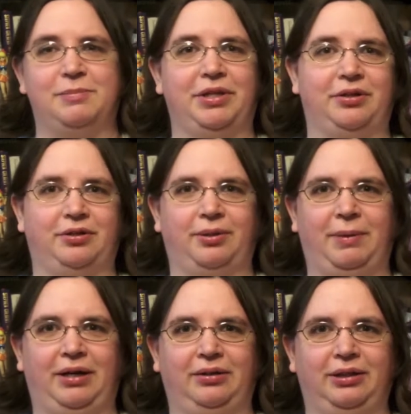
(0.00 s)
mother
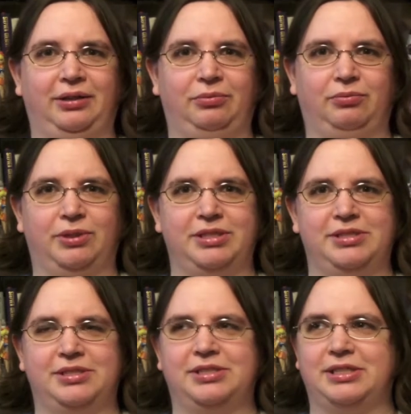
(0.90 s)
apparently
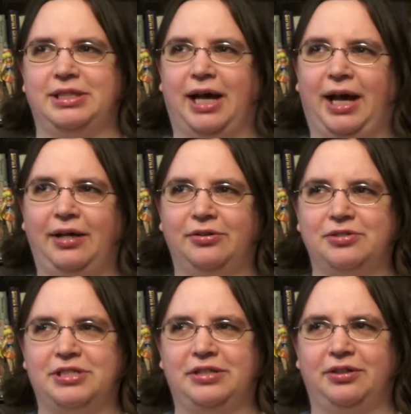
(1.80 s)
was an idol
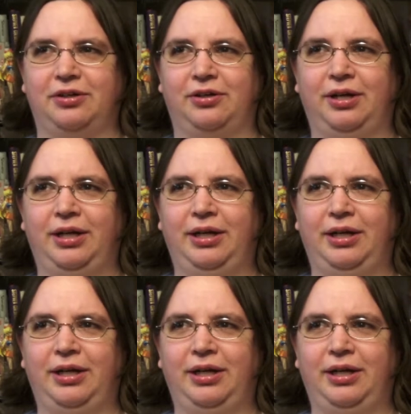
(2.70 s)
singer